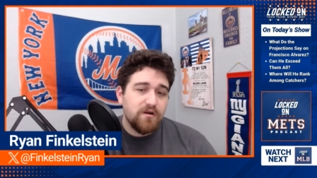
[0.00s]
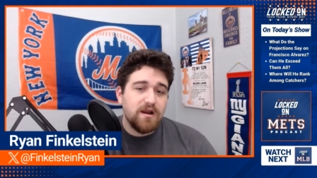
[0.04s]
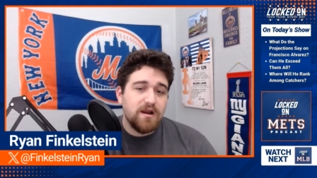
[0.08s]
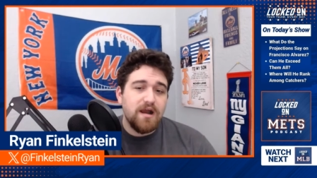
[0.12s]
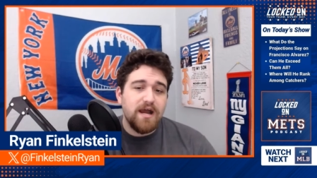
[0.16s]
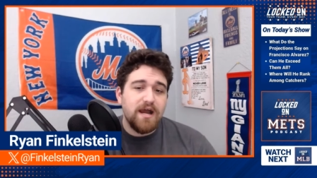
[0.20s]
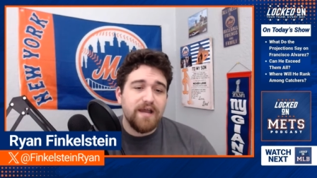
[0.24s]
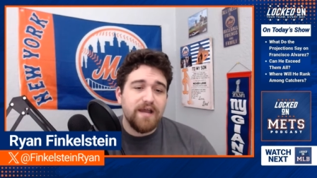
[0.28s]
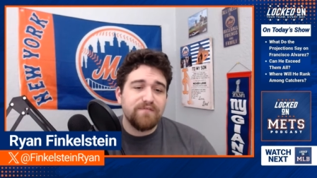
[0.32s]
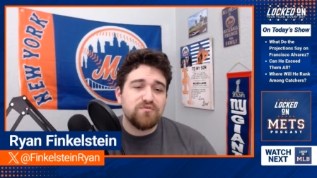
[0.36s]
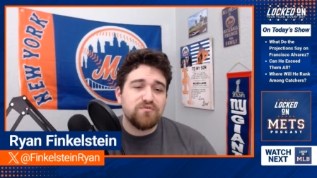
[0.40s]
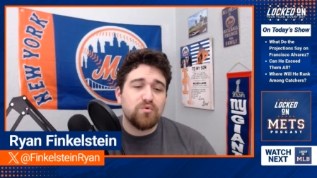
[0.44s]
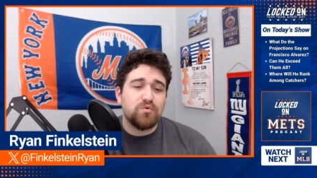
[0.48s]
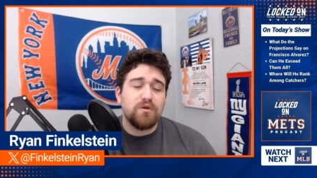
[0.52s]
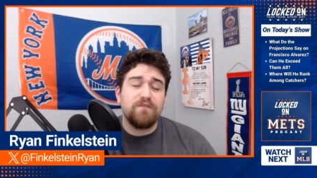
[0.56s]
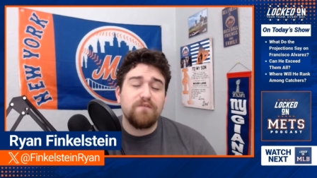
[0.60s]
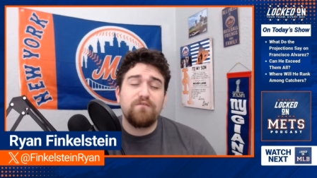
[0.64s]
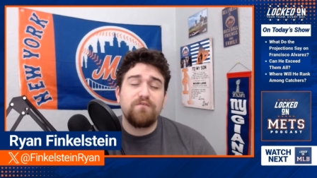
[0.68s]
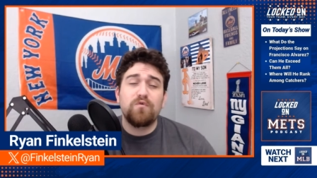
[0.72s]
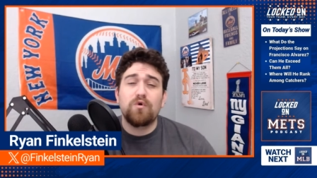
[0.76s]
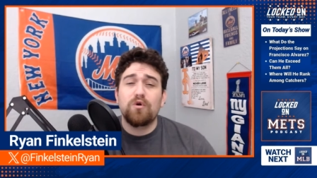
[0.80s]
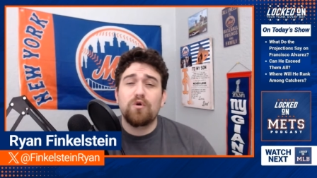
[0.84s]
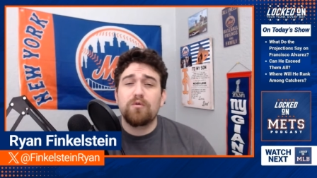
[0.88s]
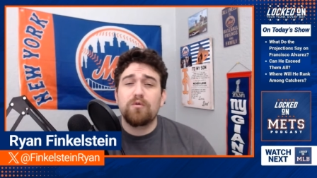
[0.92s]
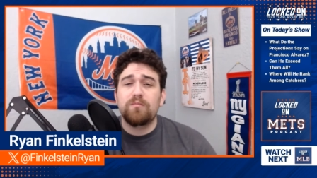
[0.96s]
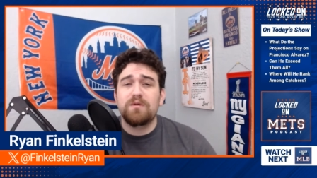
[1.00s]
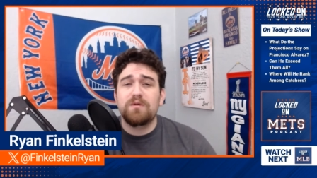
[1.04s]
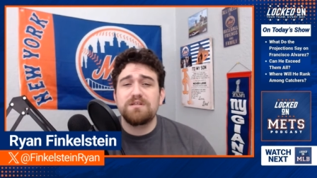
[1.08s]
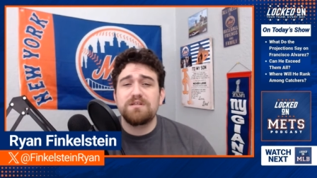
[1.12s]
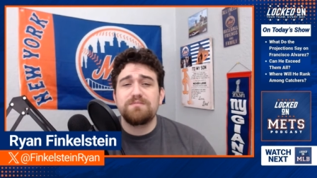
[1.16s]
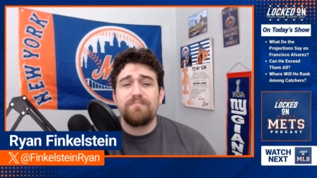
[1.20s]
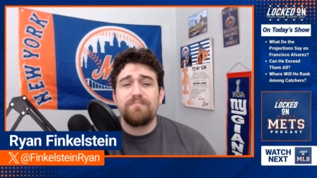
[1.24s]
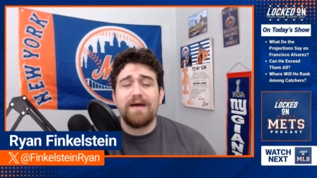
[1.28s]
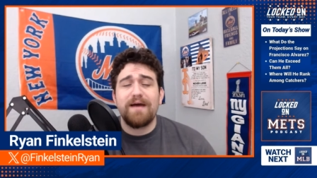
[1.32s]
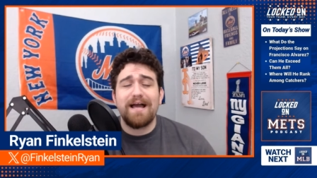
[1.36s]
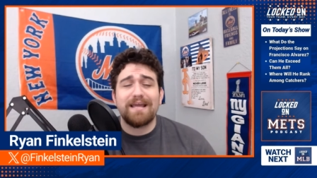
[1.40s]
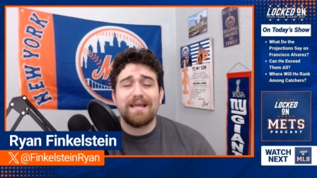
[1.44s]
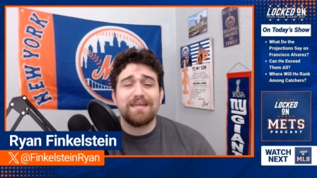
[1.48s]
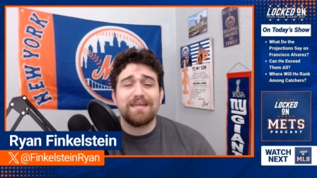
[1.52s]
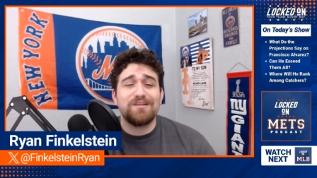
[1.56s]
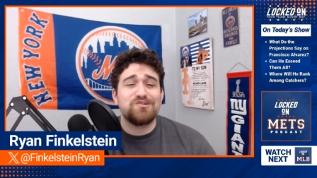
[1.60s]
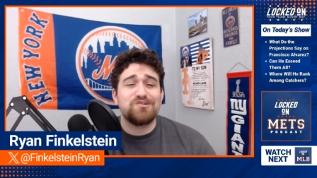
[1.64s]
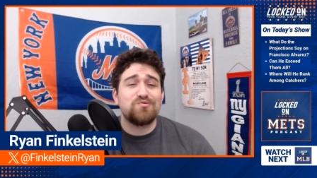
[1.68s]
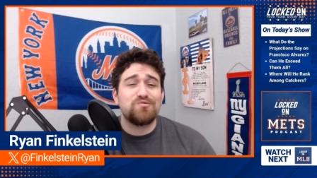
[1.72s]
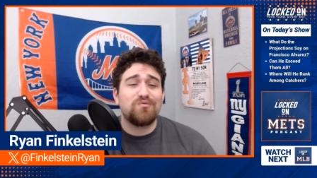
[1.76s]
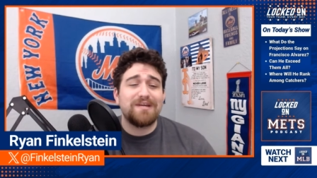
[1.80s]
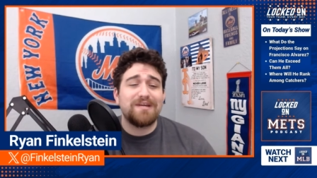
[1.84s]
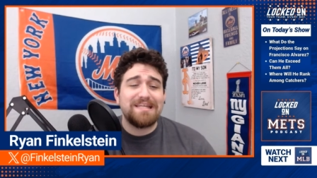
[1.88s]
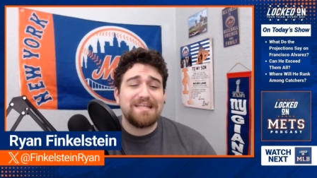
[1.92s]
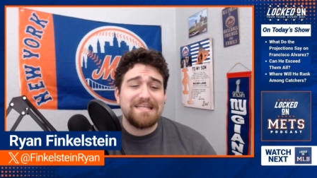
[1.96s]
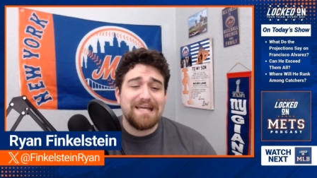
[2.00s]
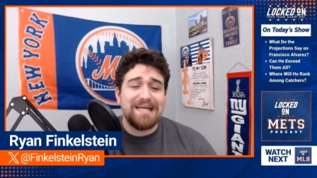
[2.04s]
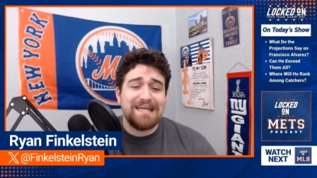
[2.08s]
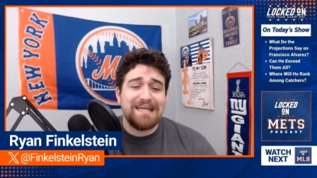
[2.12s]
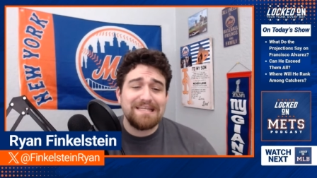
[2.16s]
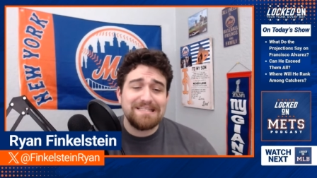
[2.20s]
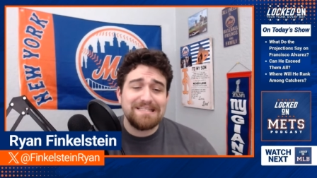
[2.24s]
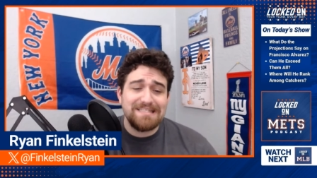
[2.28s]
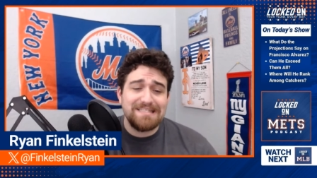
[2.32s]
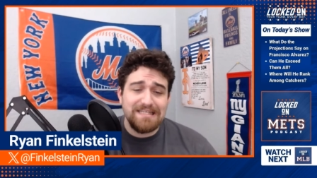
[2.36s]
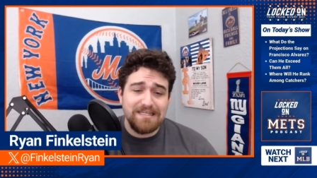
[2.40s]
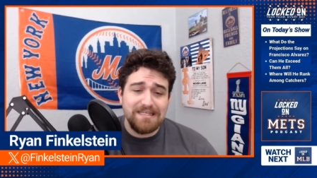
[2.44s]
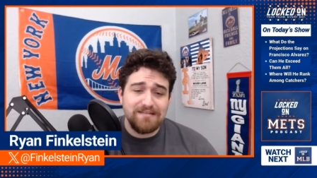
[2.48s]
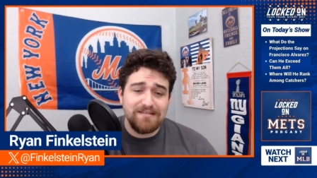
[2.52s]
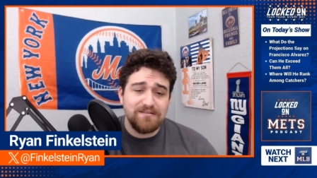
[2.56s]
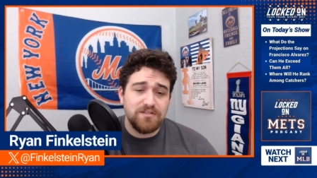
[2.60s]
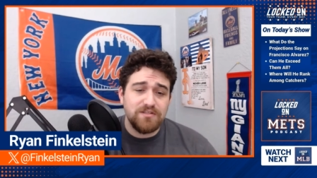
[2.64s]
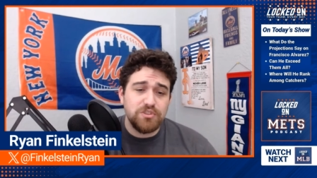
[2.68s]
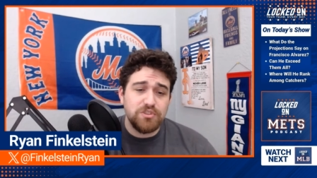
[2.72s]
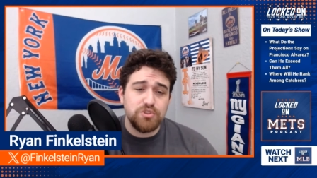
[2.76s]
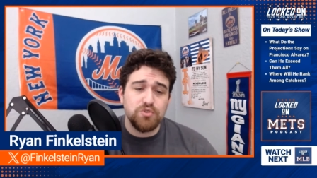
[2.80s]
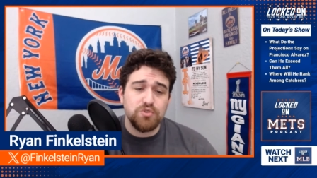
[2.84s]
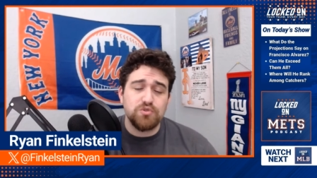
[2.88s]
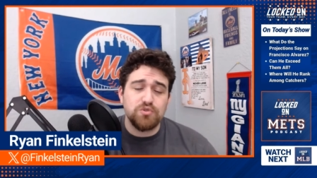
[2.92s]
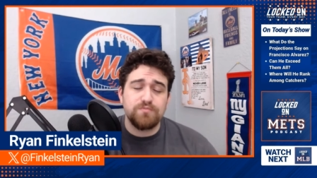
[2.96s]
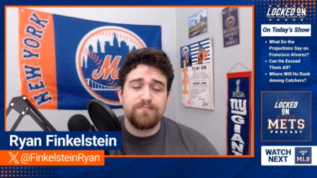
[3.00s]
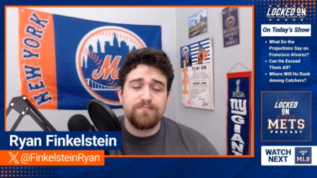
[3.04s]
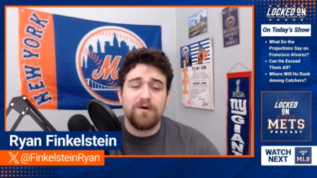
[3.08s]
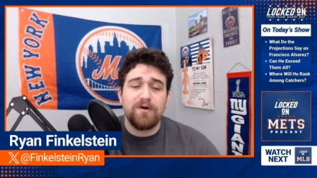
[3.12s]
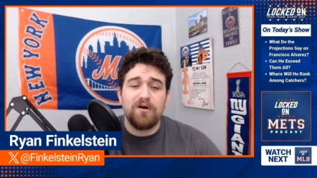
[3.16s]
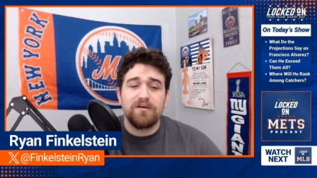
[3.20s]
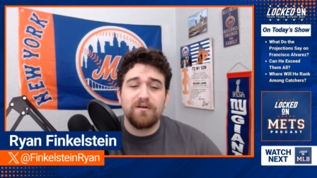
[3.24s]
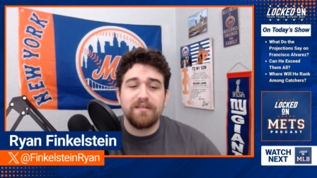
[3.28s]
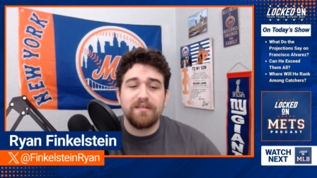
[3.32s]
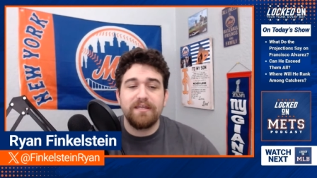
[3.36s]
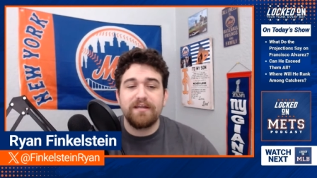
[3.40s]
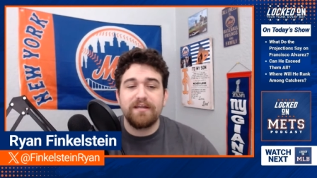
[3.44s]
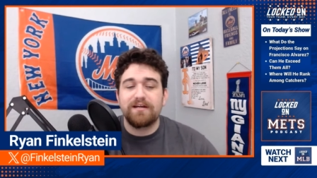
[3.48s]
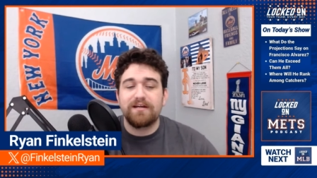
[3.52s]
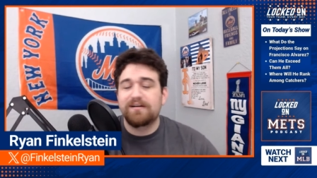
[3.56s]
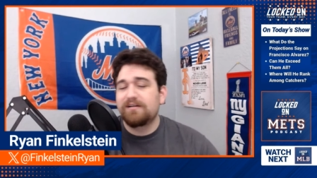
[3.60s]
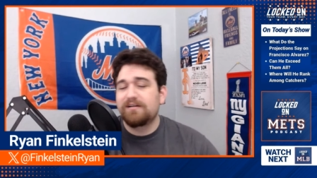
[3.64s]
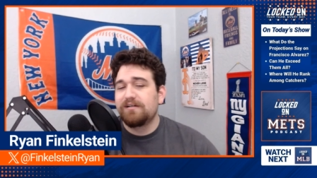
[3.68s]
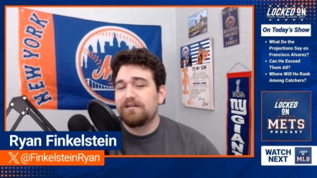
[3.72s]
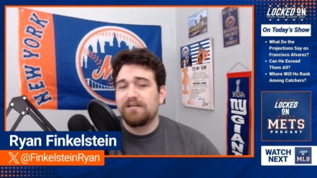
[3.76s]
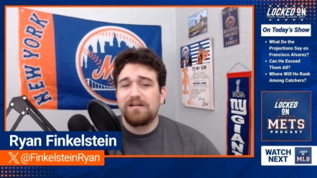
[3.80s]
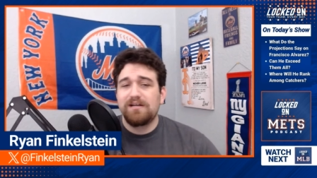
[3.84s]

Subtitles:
high of 24 home runs back in 2019, juice ball year,